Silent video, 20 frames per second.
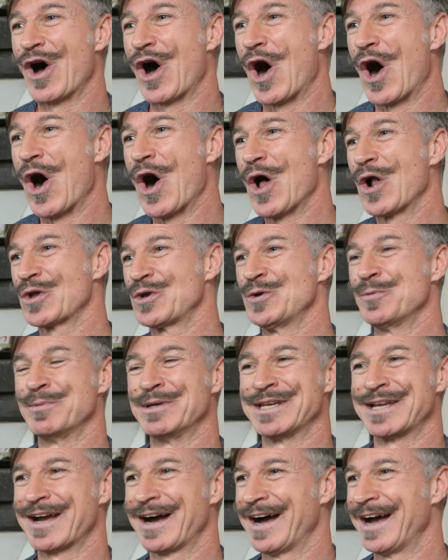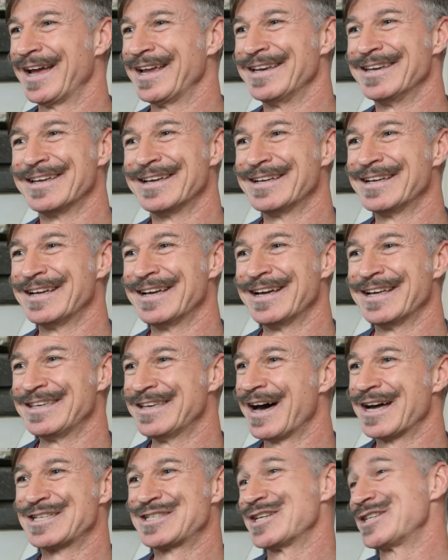all humankind,
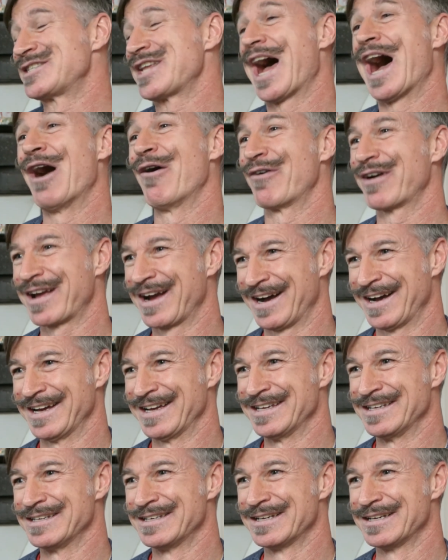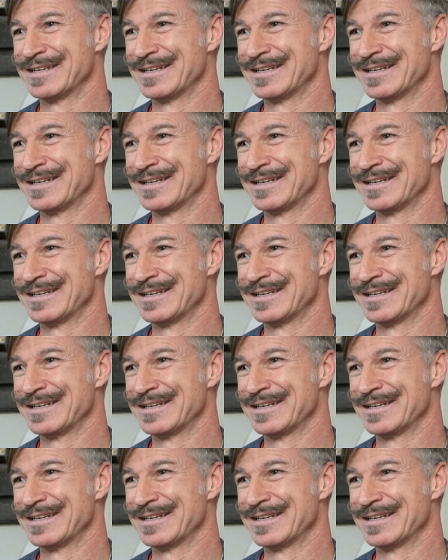not just our kind.